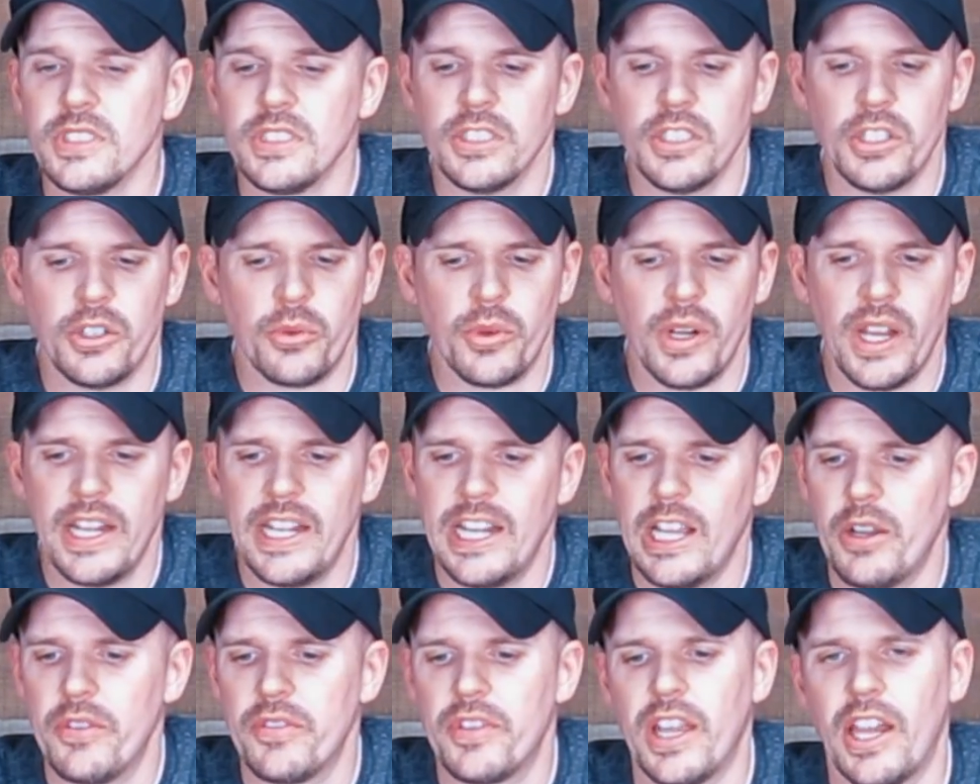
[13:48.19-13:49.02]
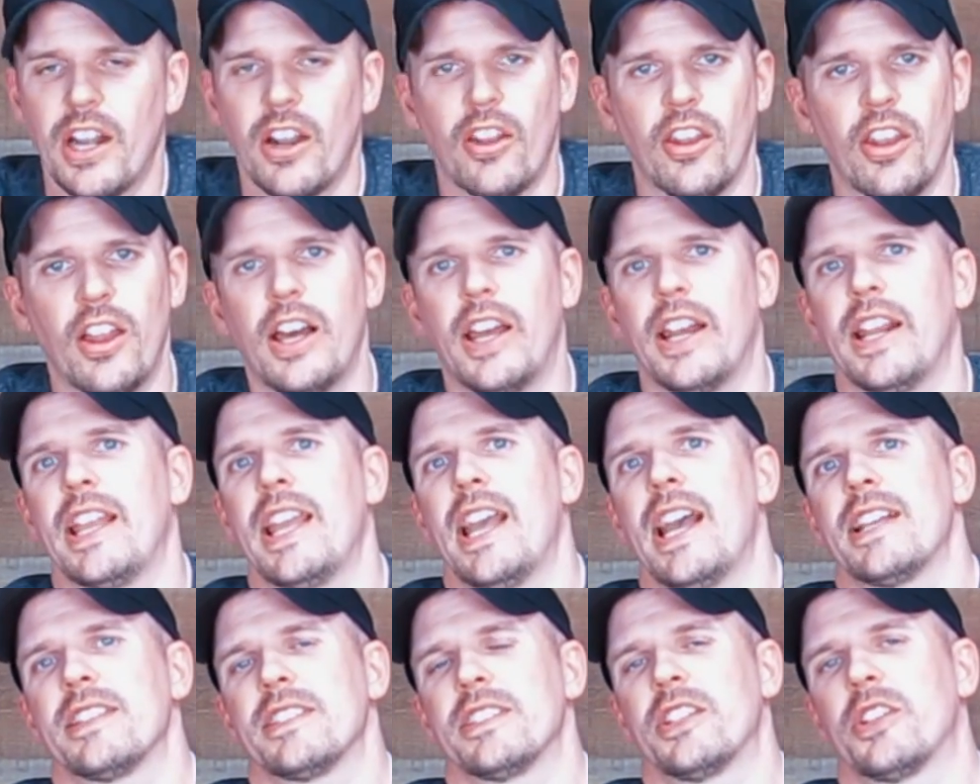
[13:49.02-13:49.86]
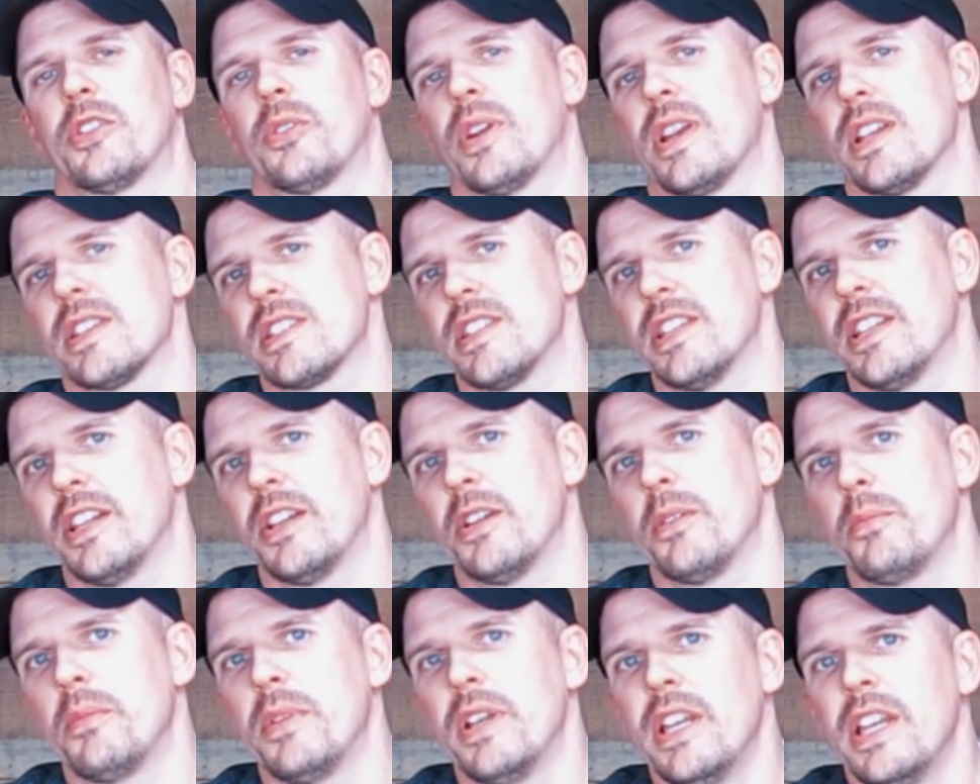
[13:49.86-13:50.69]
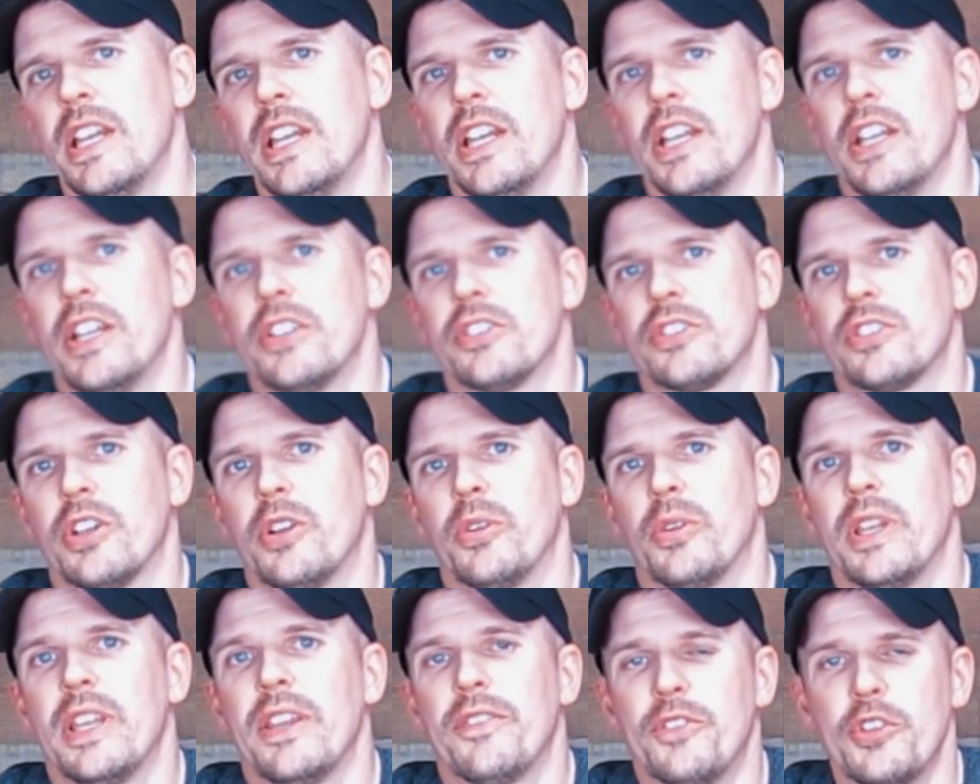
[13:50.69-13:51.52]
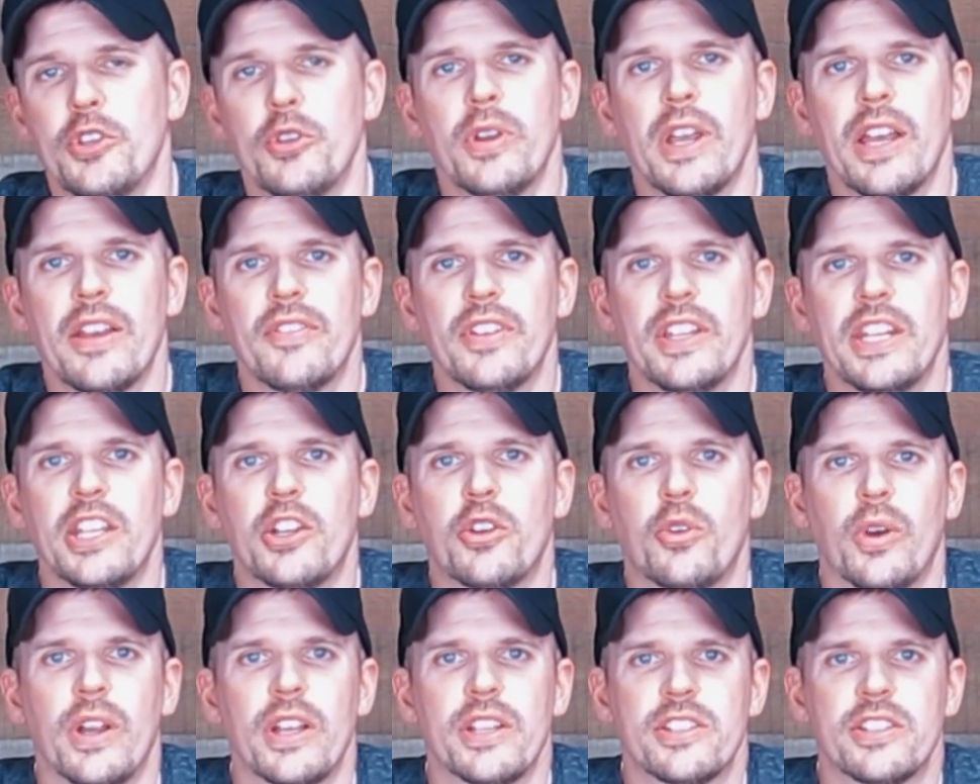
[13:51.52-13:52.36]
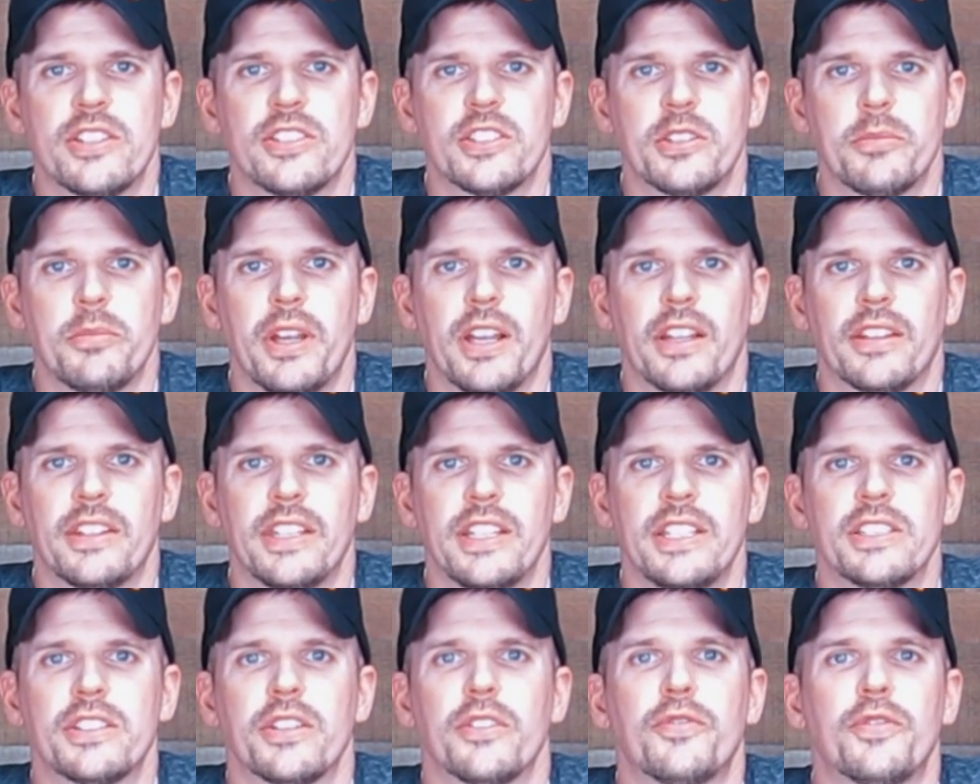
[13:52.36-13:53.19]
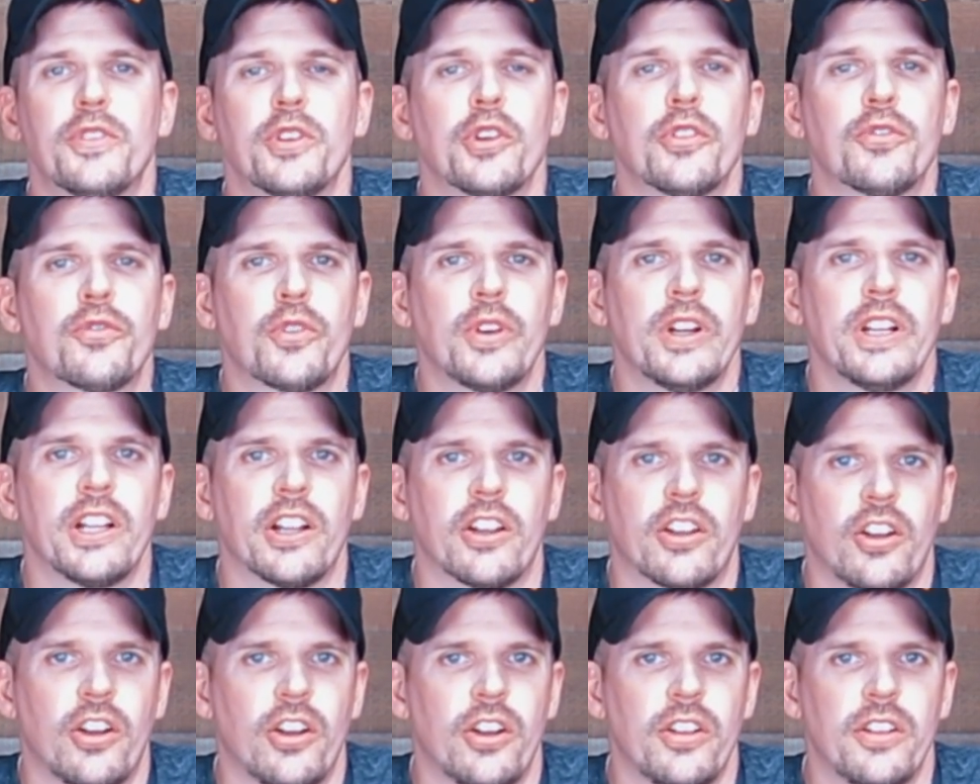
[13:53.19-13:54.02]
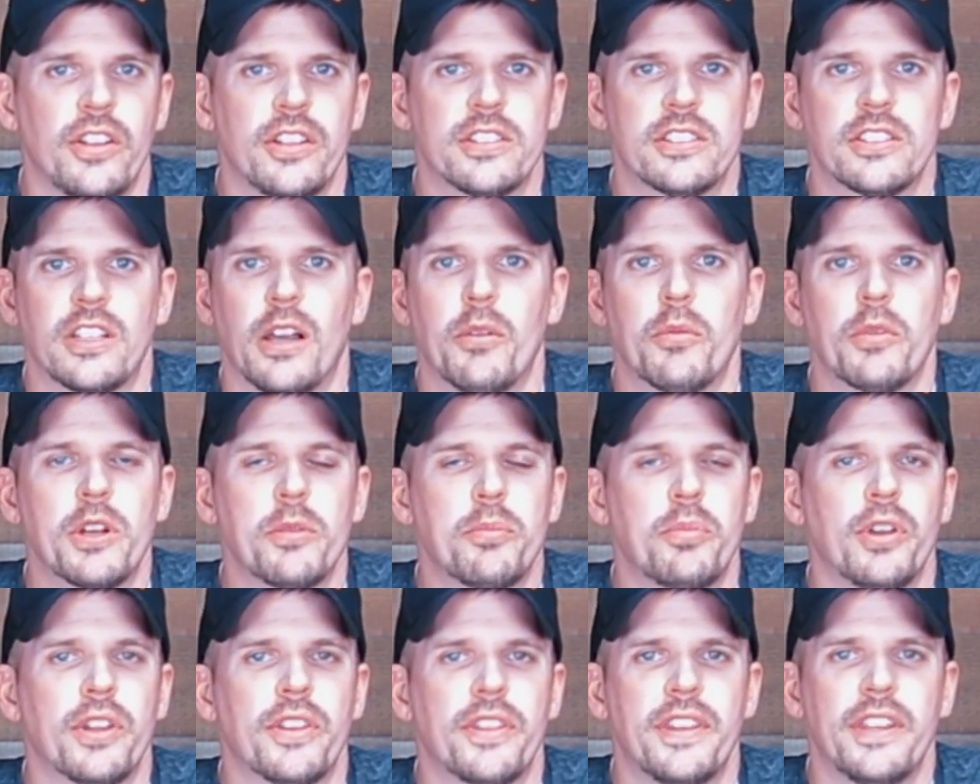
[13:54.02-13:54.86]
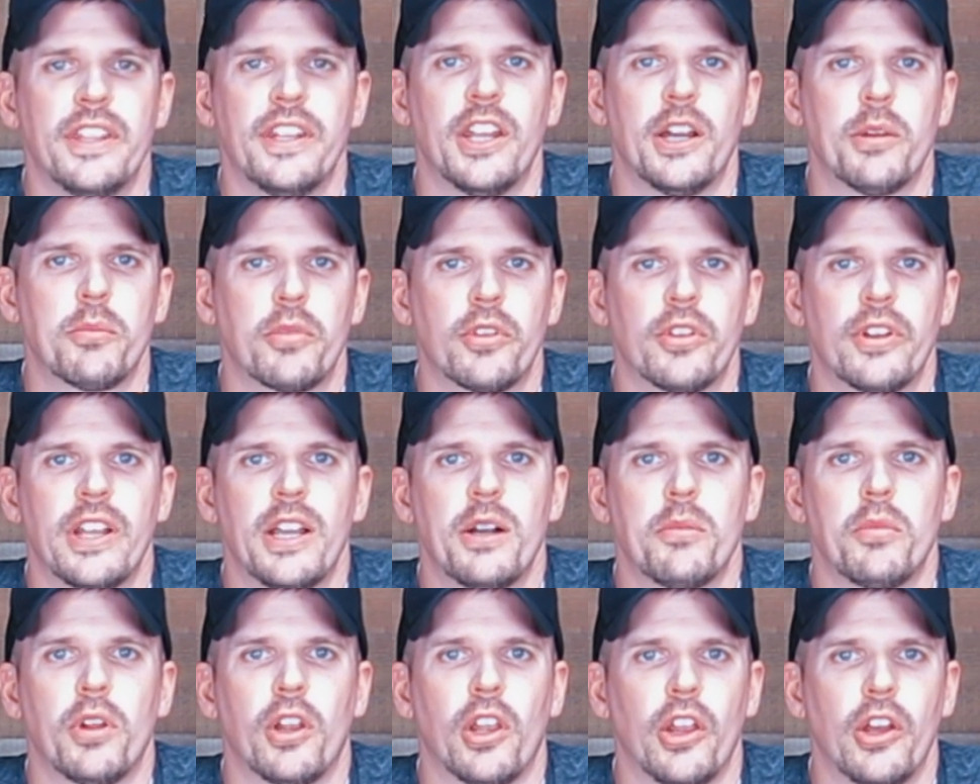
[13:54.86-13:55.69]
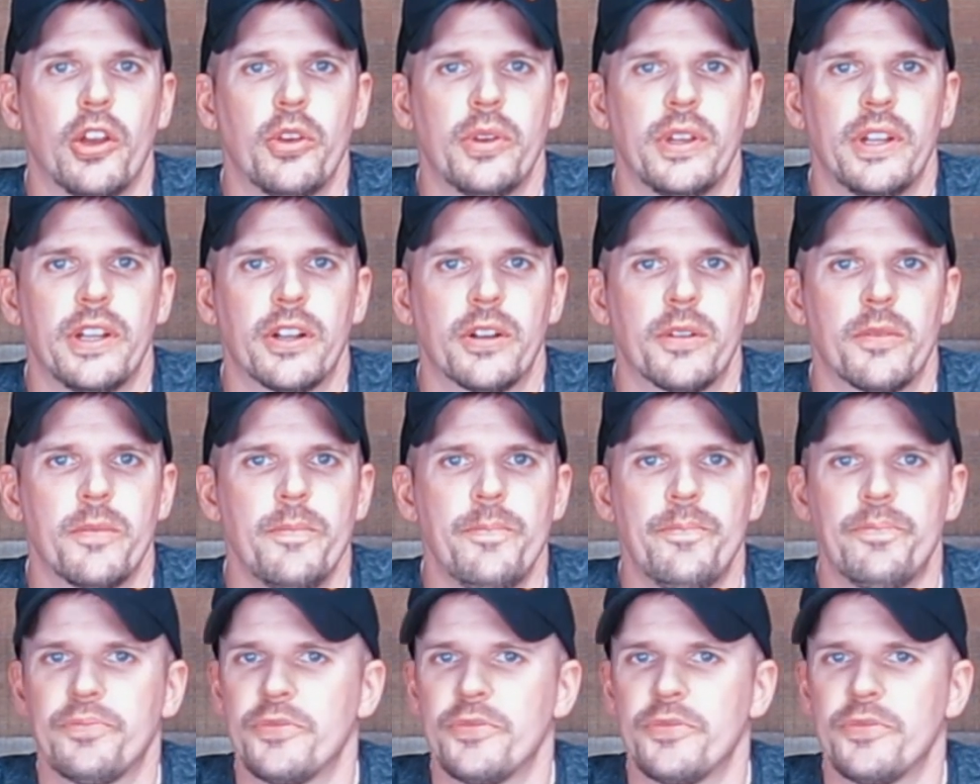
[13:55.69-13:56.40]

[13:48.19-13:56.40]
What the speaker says: Right now, I've got a lot of guys interested in them. So if you have any questions about these, feel free to call us. I'm going to put the number down below here.